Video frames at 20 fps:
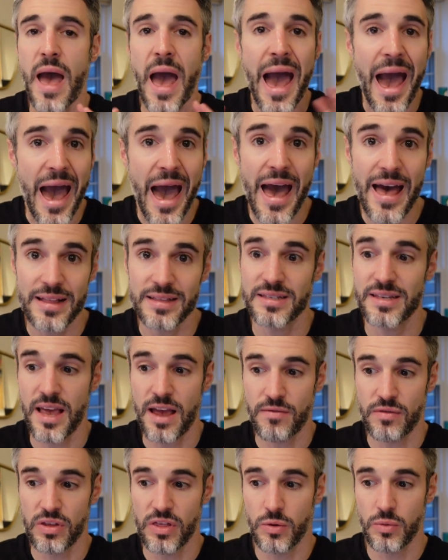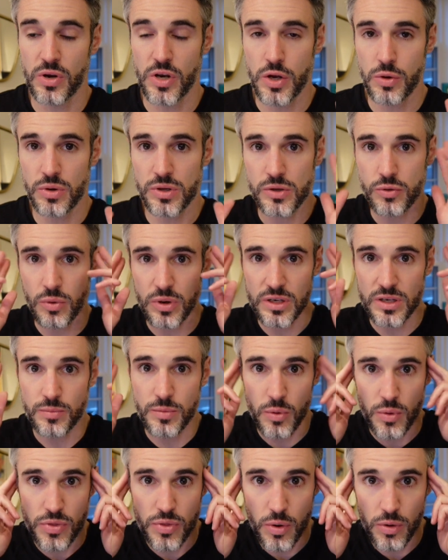ads. Everything we do is going to
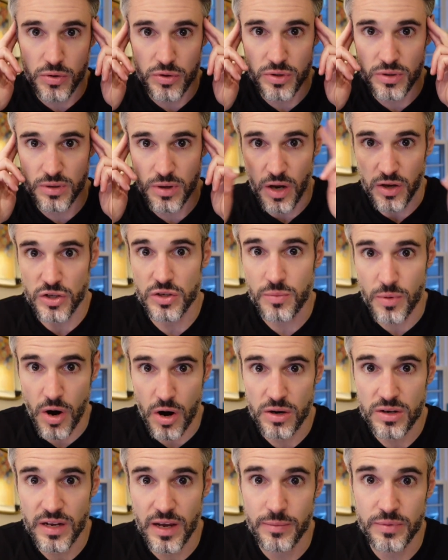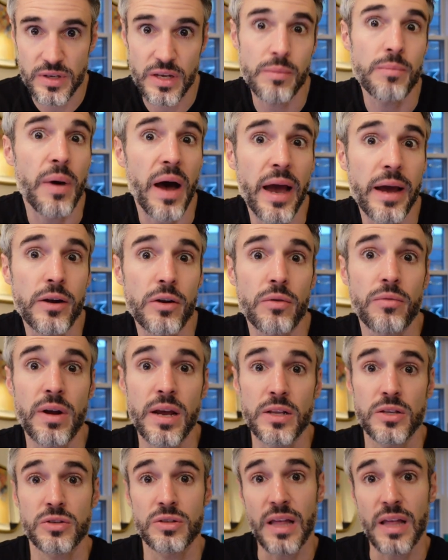be with those customer archetypes in mind, right?